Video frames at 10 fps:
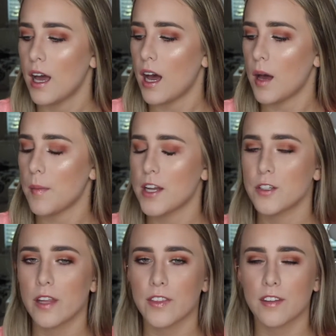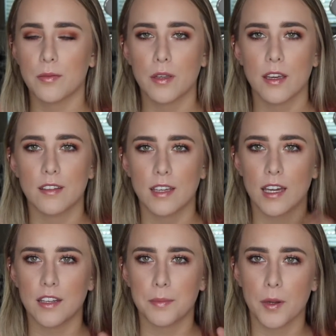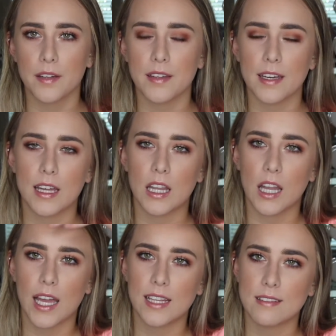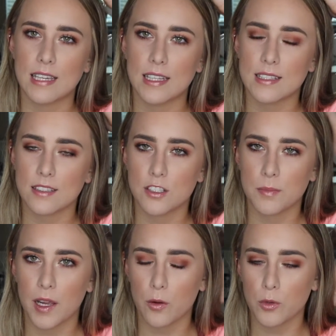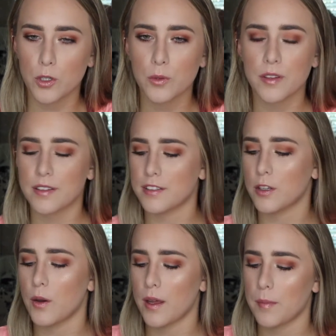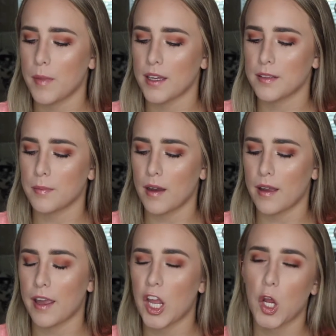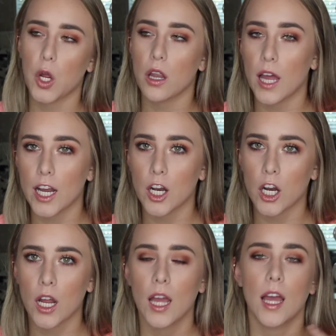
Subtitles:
I do like this one because it kind of sprays like a light tint into my roots, so it makes my hair lighter.